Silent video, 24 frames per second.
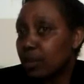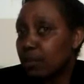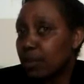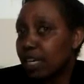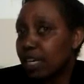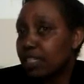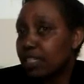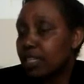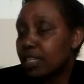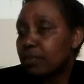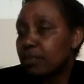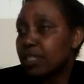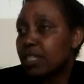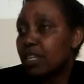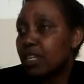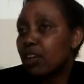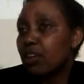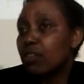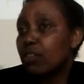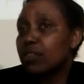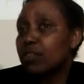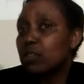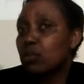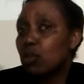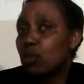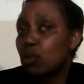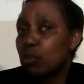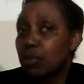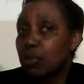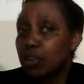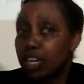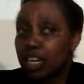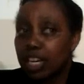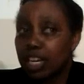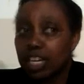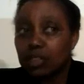amongst themselves, to
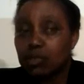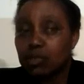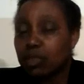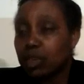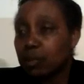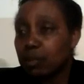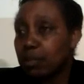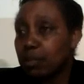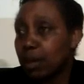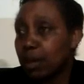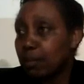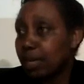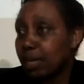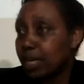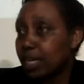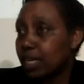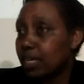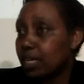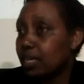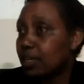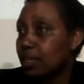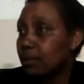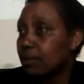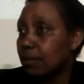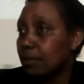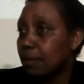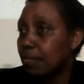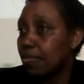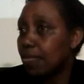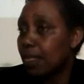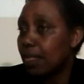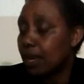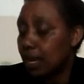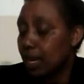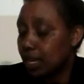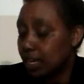communicate to the public,
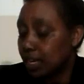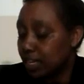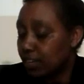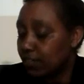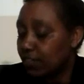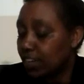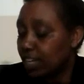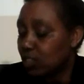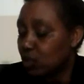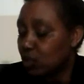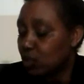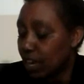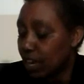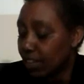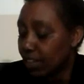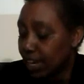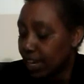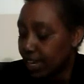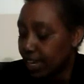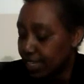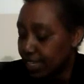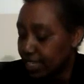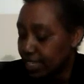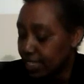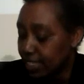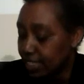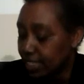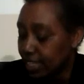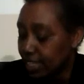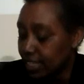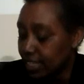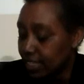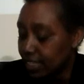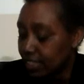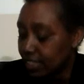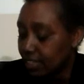and even to other
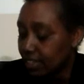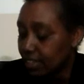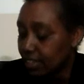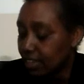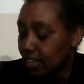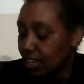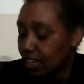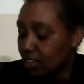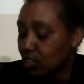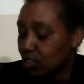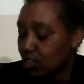agencies.